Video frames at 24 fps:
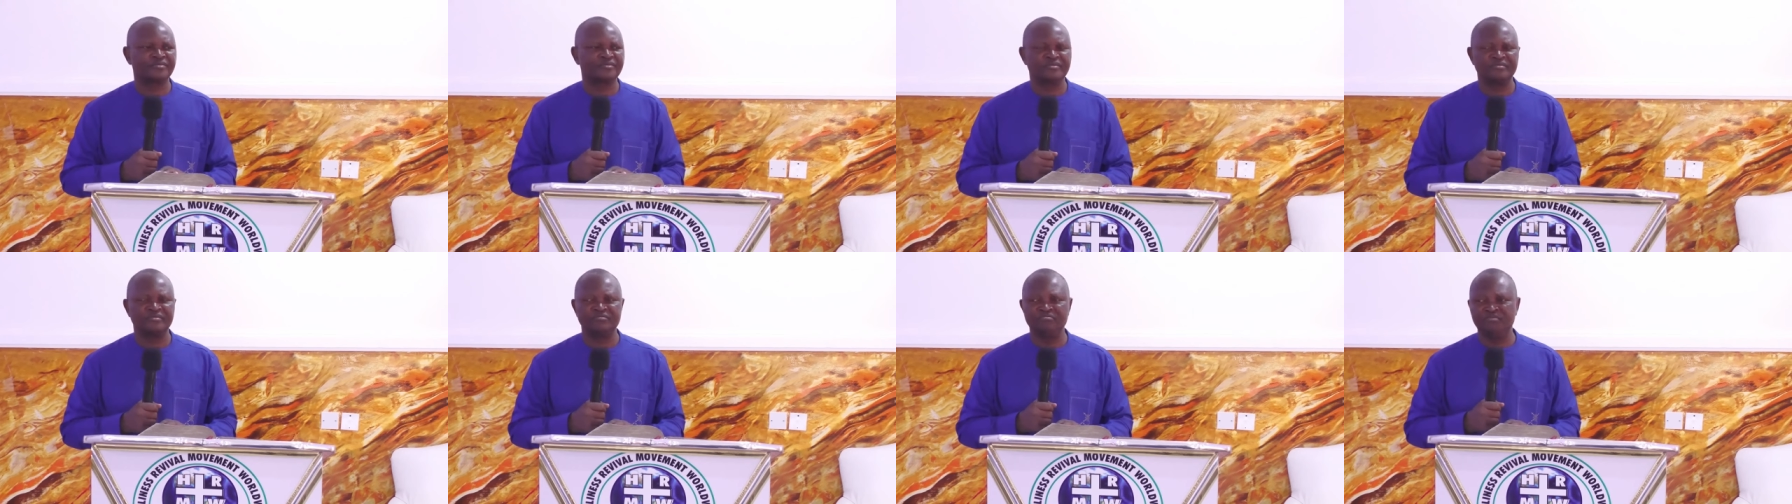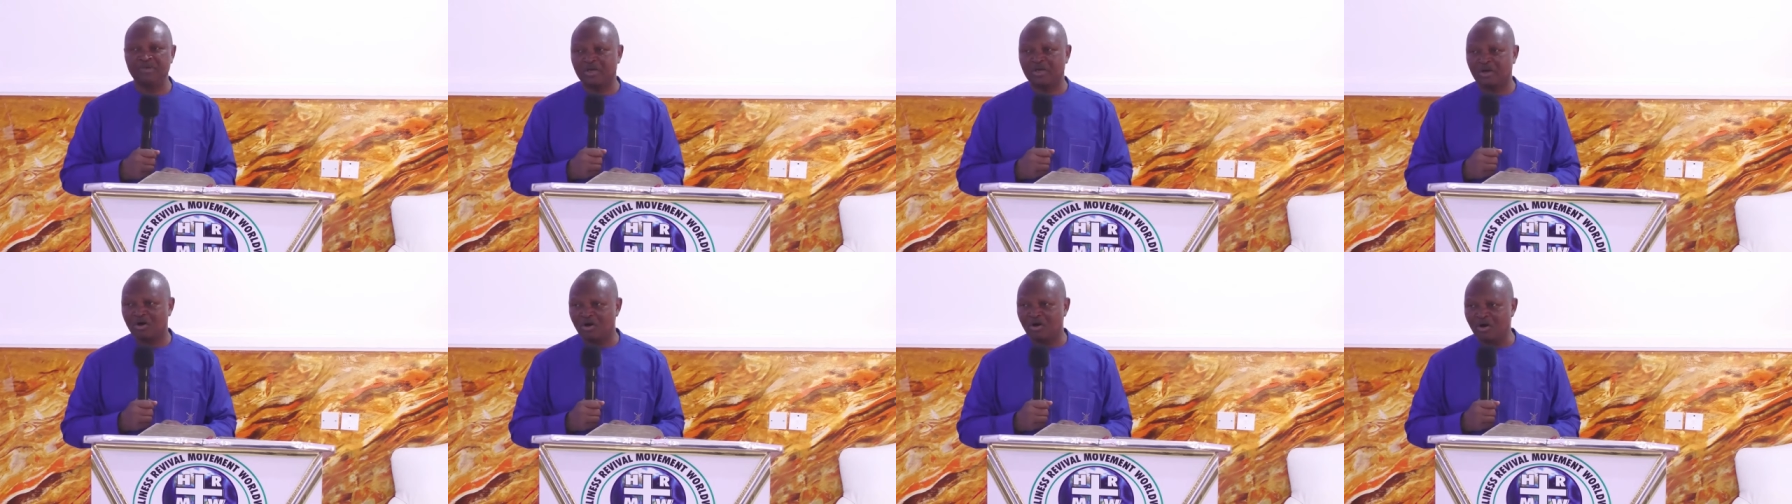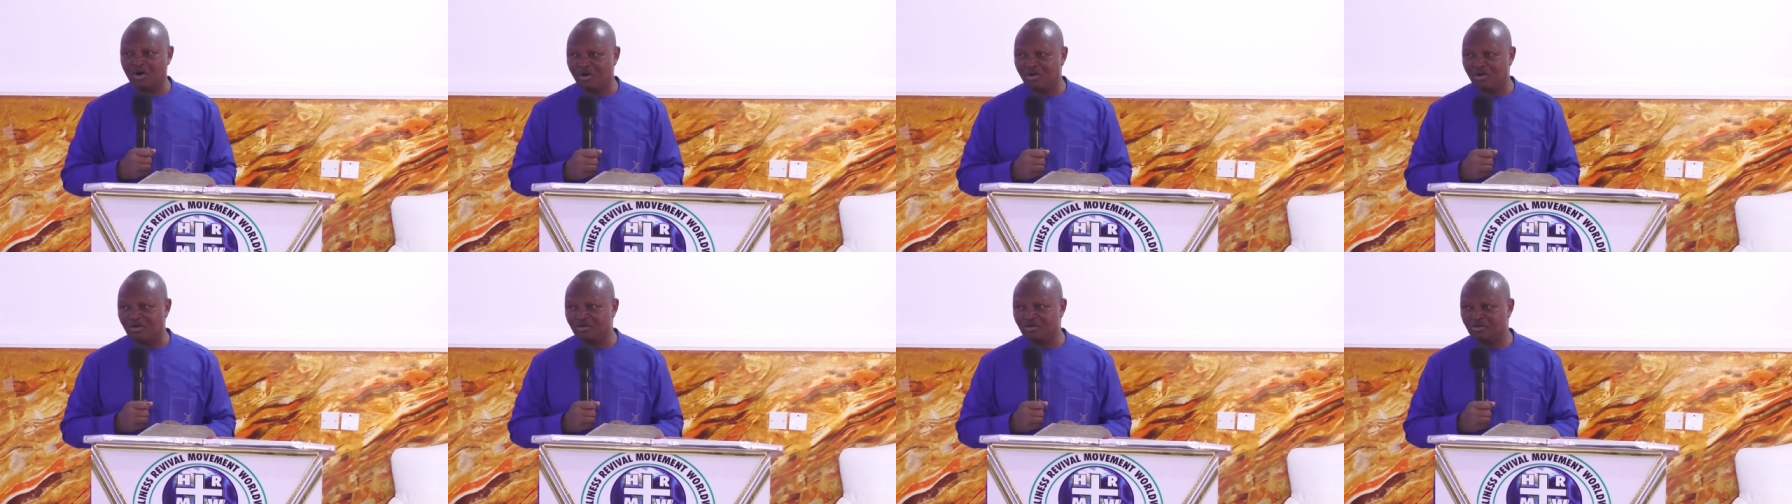
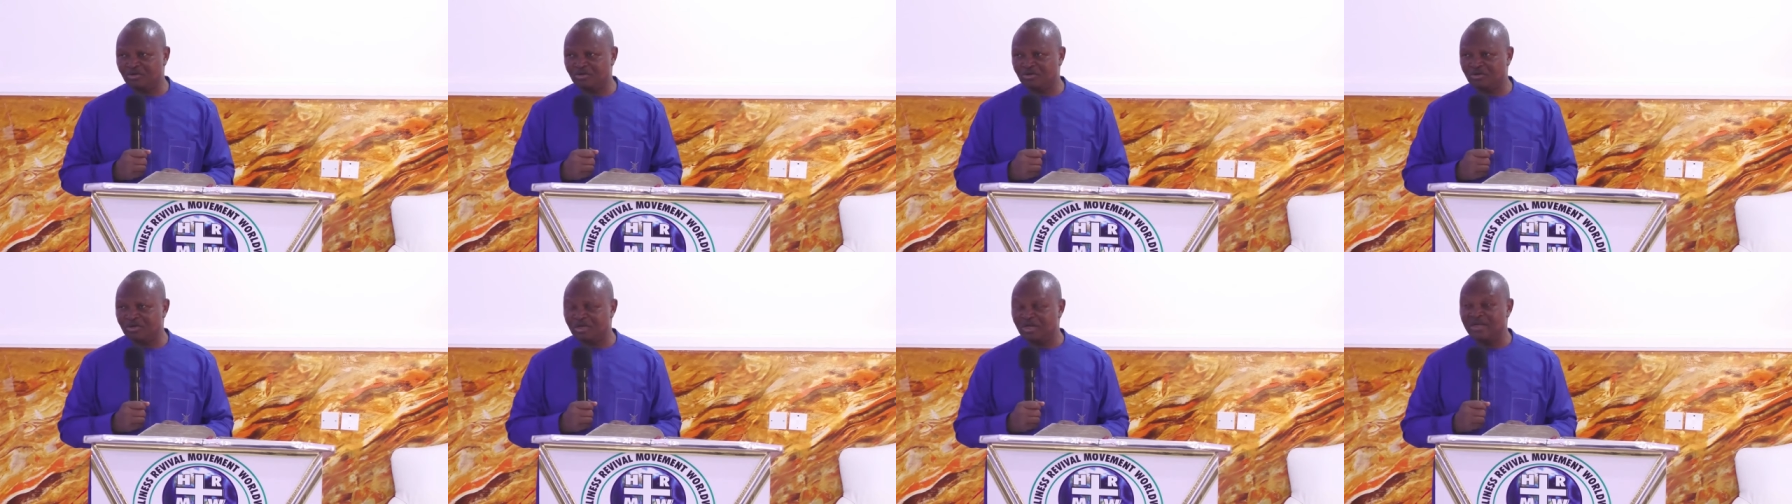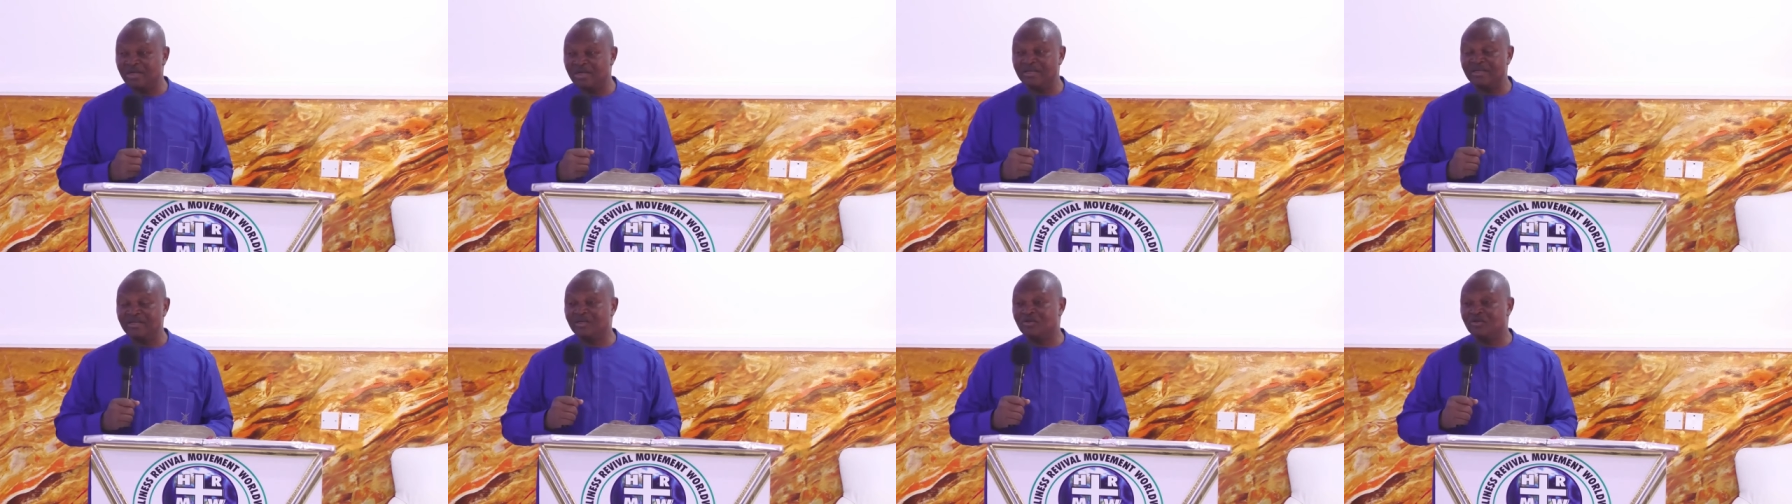Because the